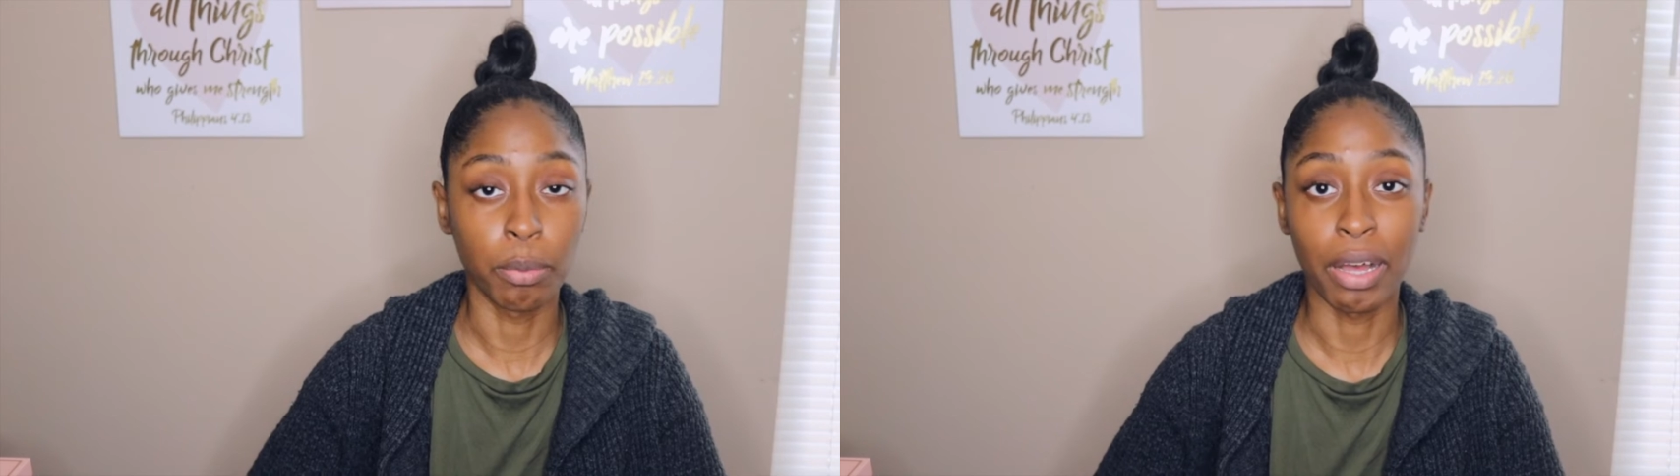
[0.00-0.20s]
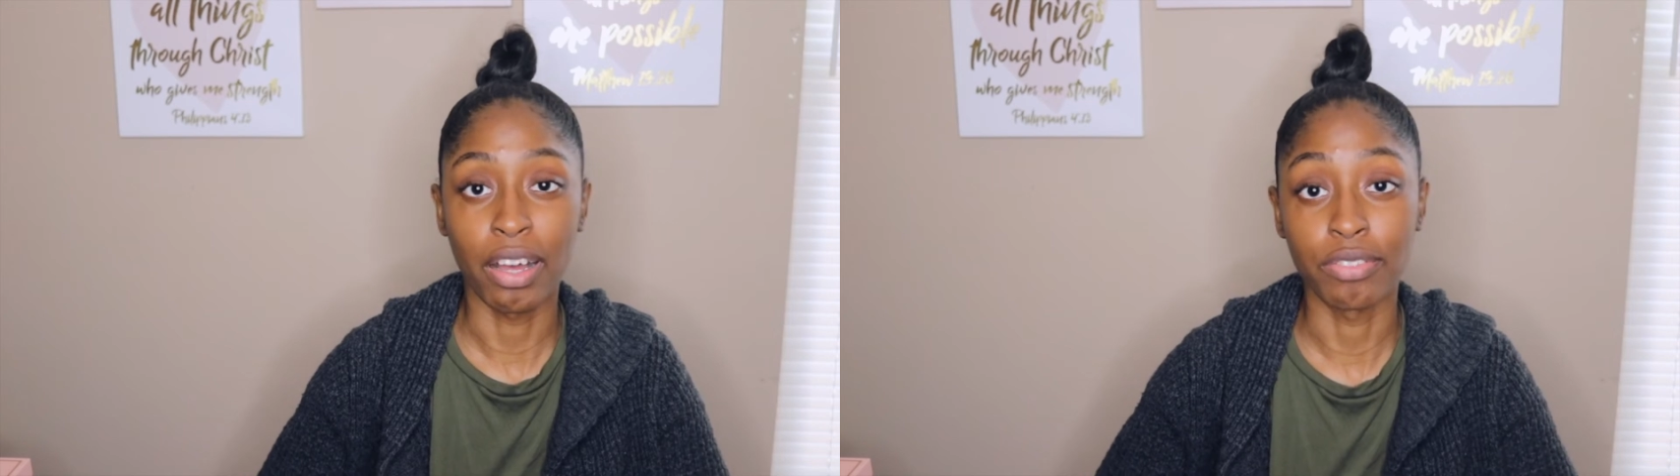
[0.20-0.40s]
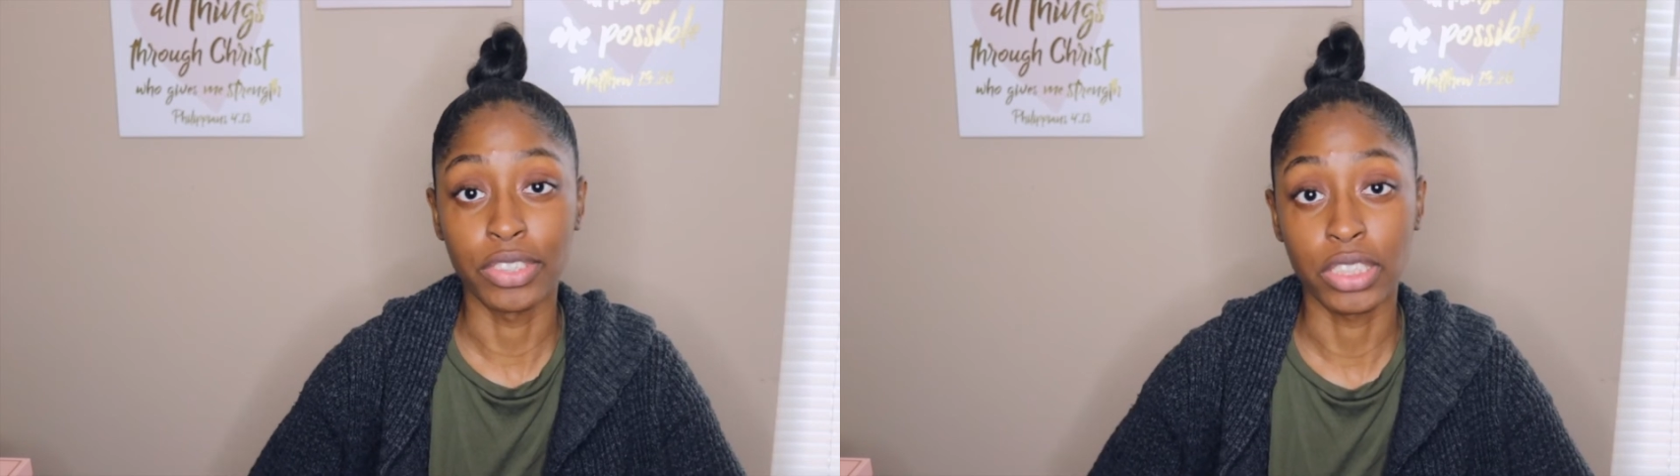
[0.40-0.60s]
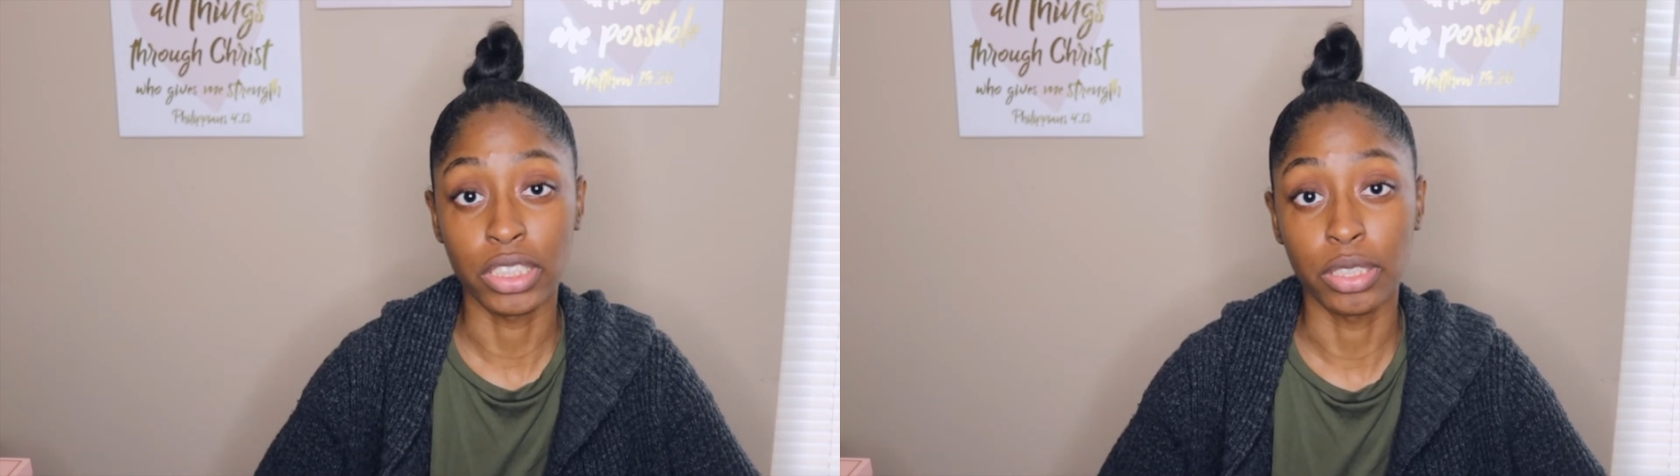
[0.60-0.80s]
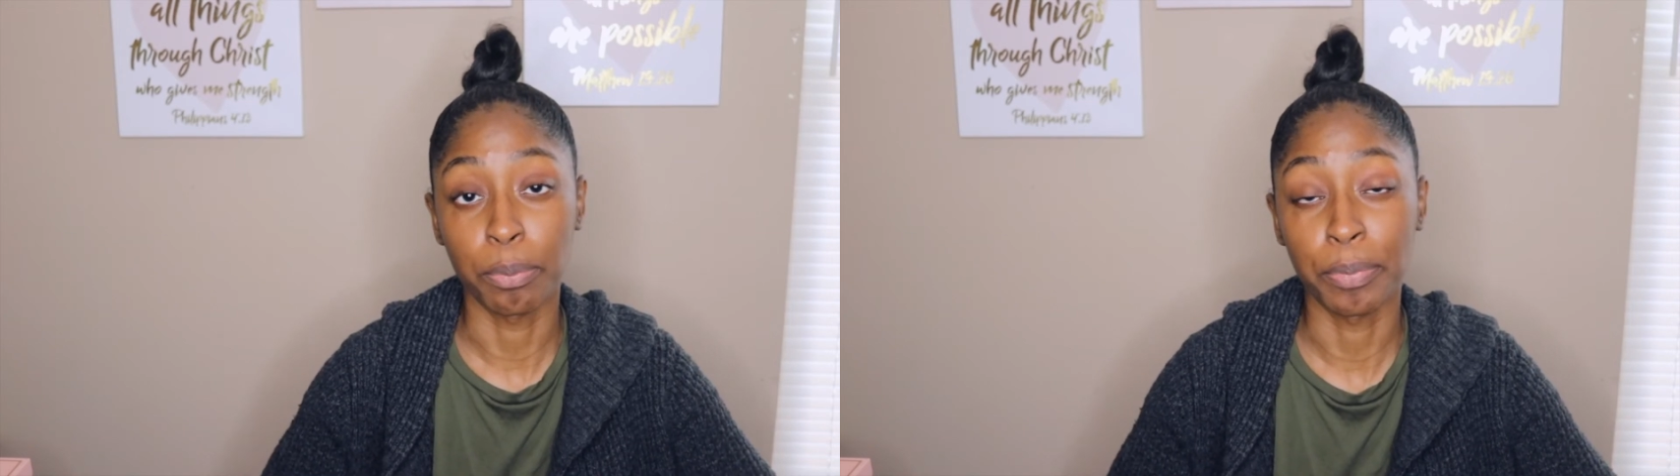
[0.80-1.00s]

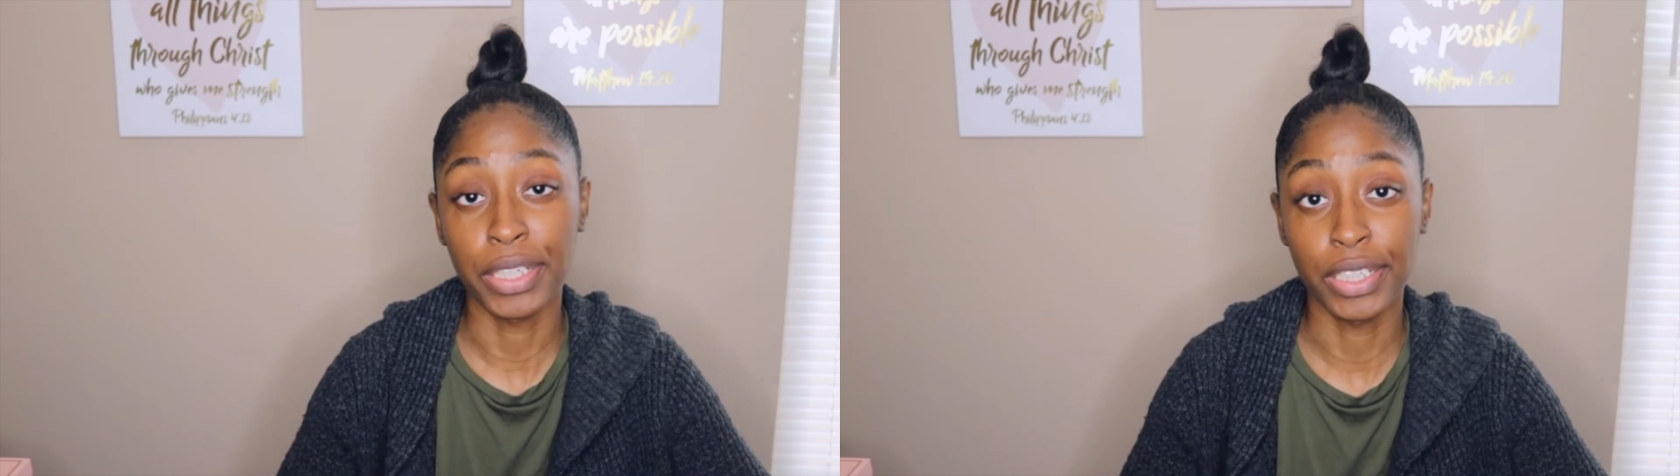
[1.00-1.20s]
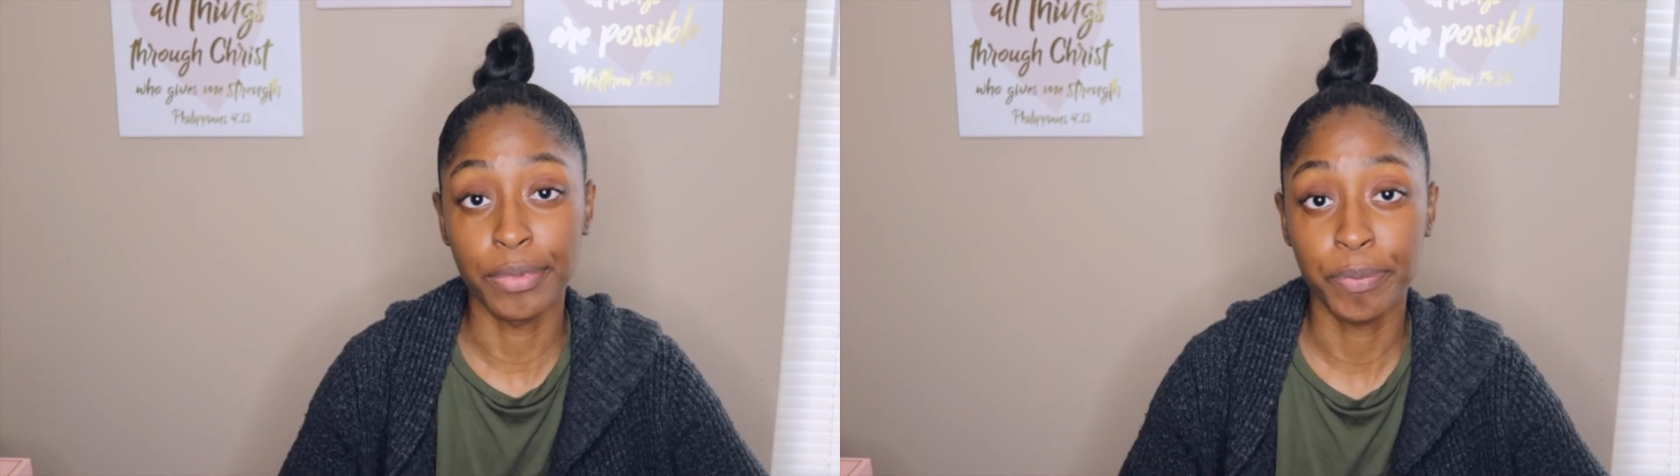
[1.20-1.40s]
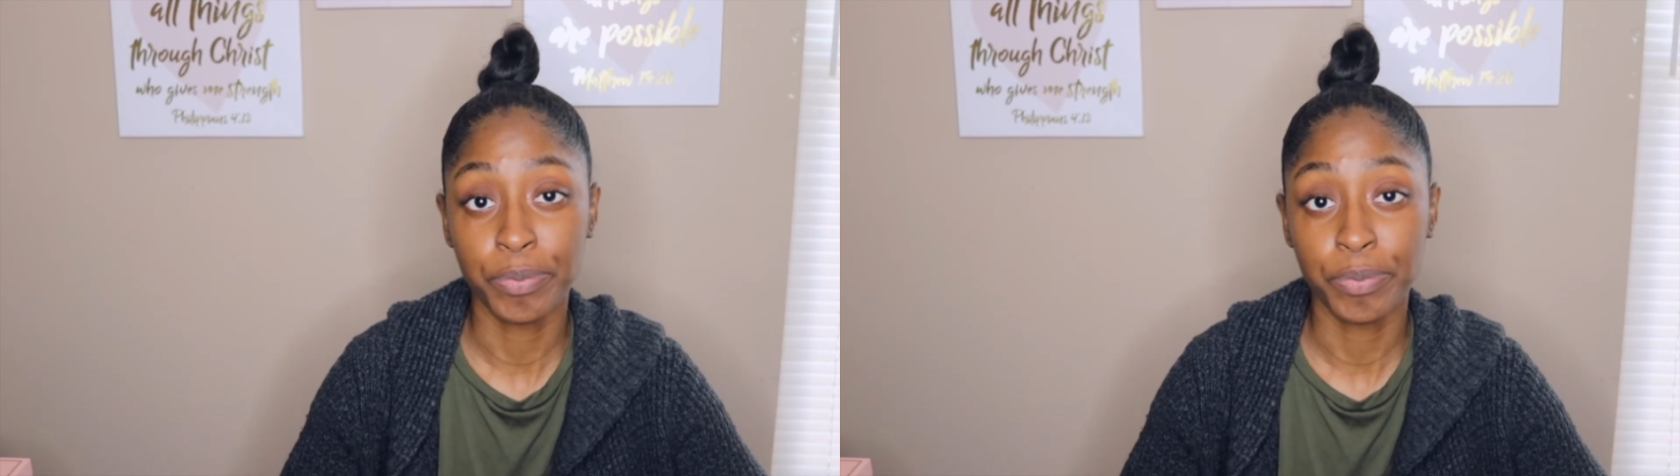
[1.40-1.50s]
obviously. But